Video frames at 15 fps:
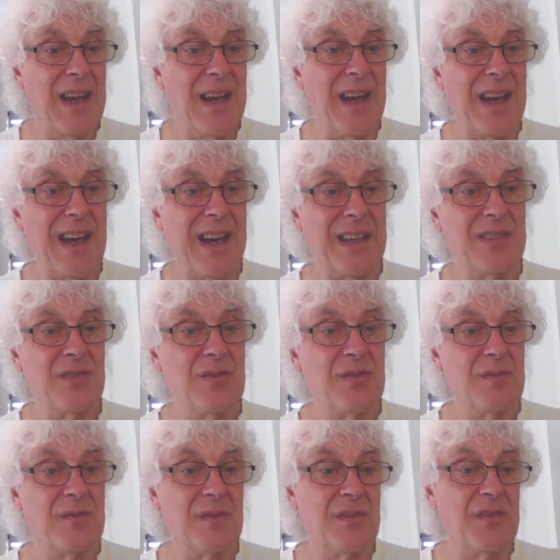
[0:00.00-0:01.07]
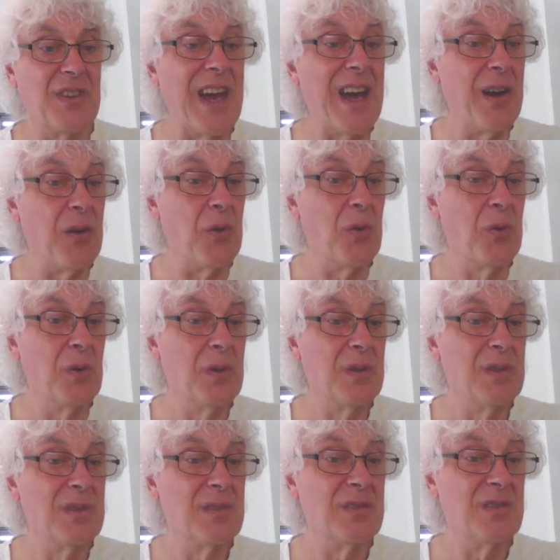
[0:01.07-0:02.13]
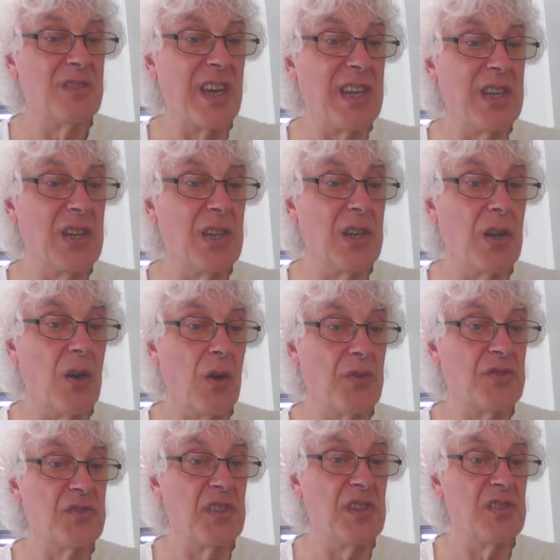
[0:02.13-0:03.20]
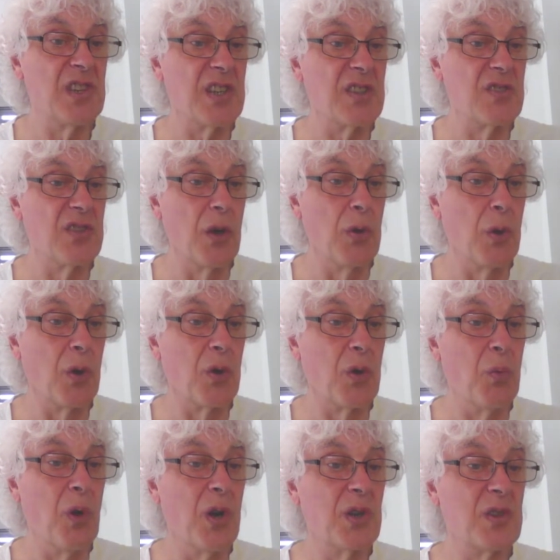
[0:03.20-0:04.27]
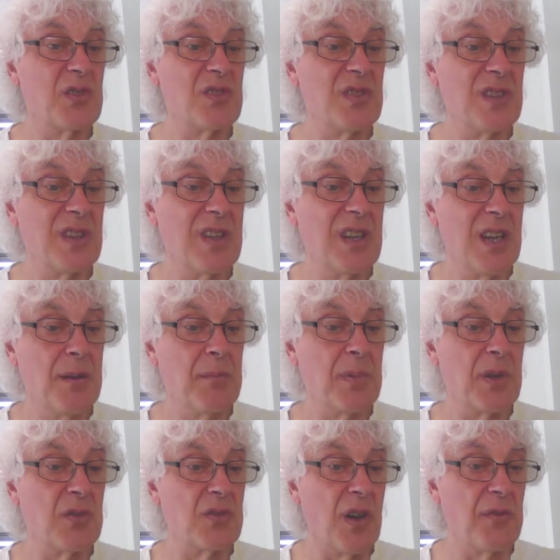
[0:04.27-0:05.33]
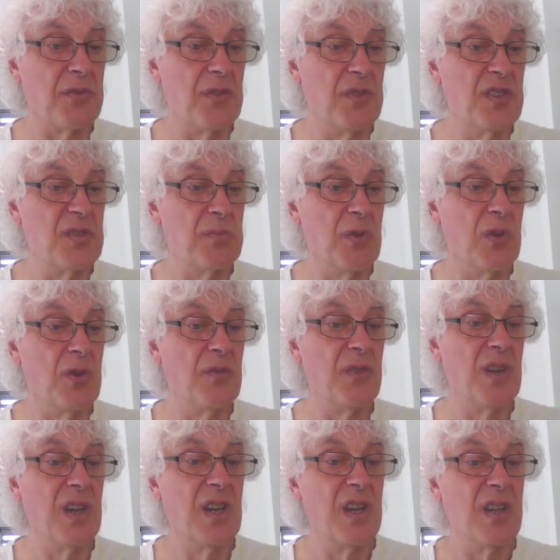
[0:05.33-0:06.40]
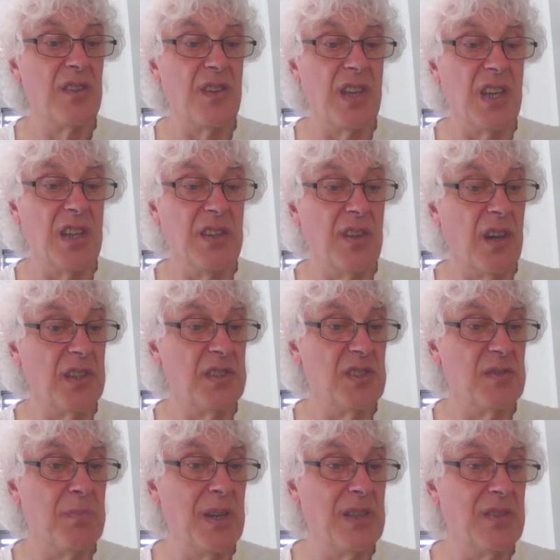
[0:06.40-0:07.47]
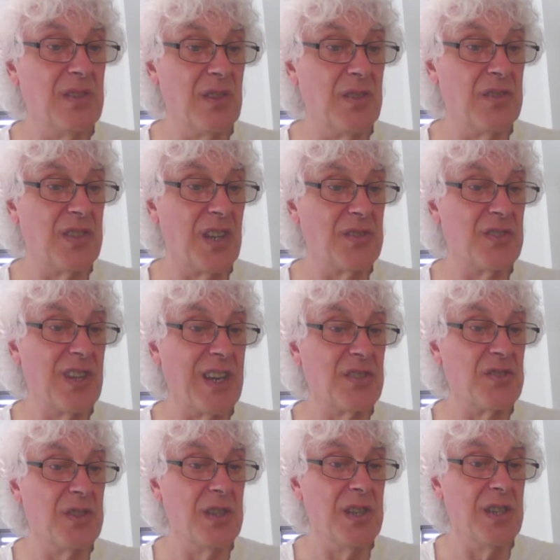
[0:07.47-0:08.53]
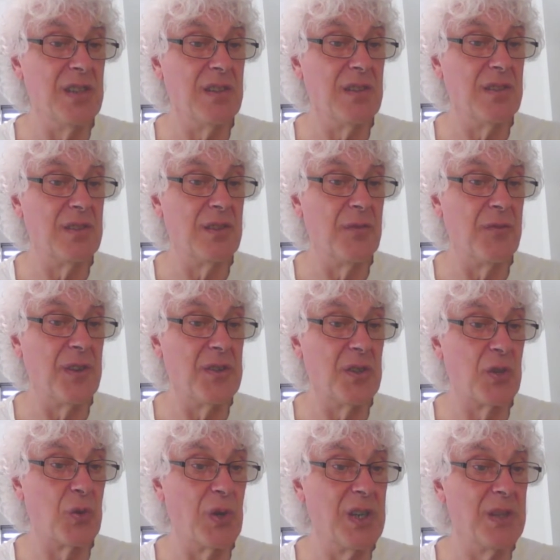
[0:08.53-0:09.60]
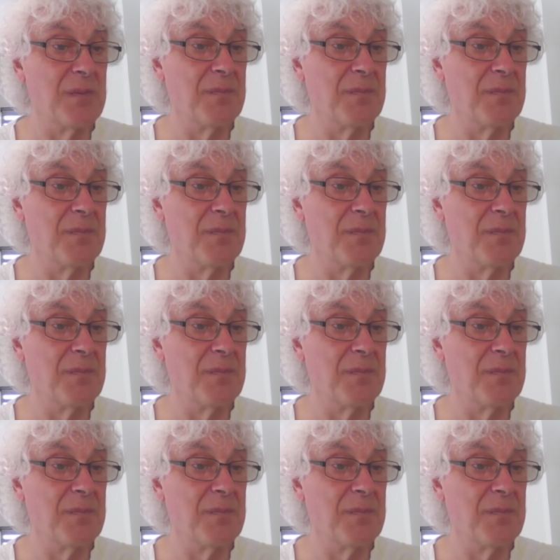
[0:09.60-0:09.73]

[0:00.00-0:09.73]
And now taking on c6 no longer works, because after this move, the knight is pinned and doesn't actually defend the queen.